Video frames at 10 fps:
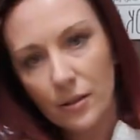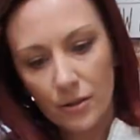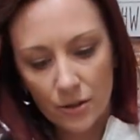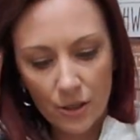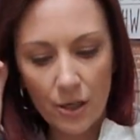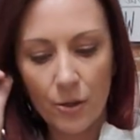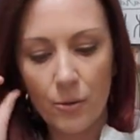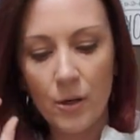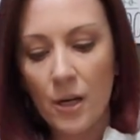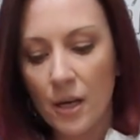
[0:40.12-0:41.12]

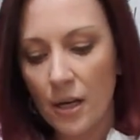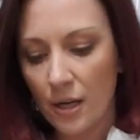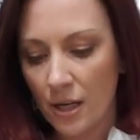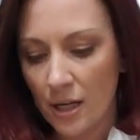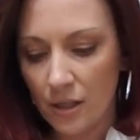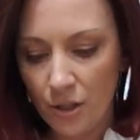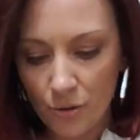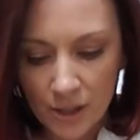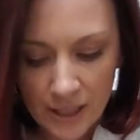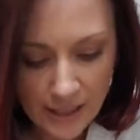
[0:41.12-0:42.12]
So
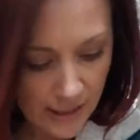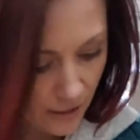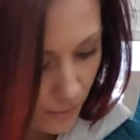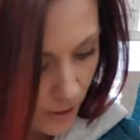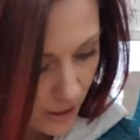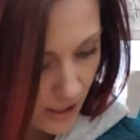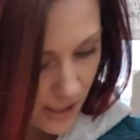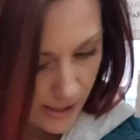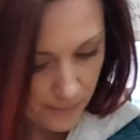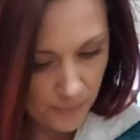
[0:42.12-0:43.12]
your kit will
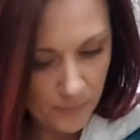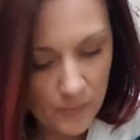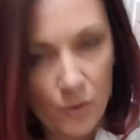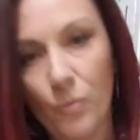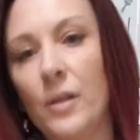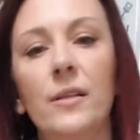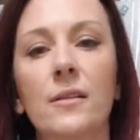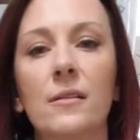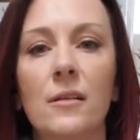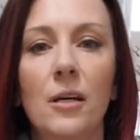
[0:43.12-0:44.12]
come with
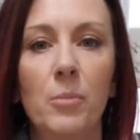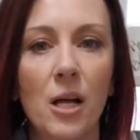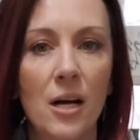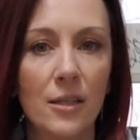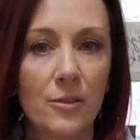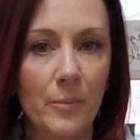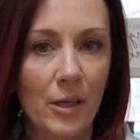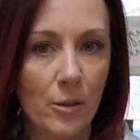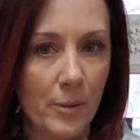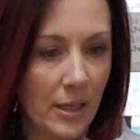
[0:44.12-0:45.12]
a block to
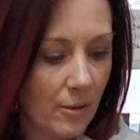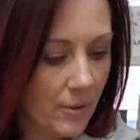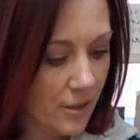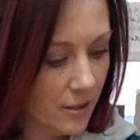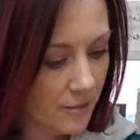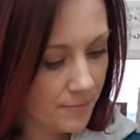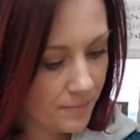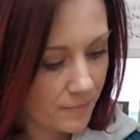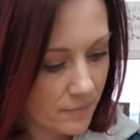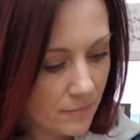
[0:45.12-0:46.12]
make a bunny with.
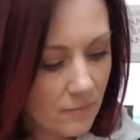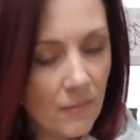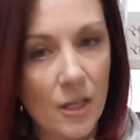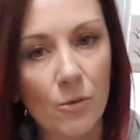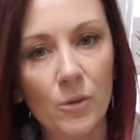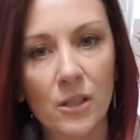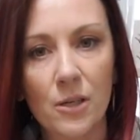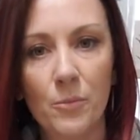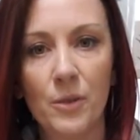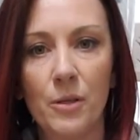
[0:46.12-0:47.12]
Will
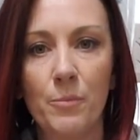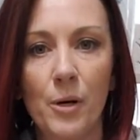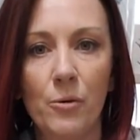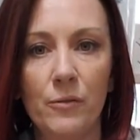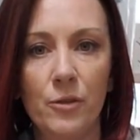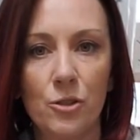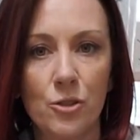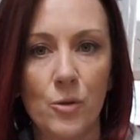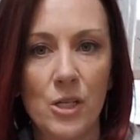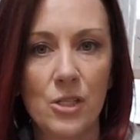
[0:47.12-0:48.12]
come with a bow of your
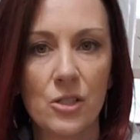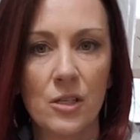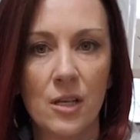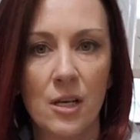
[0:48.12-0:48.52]
choice.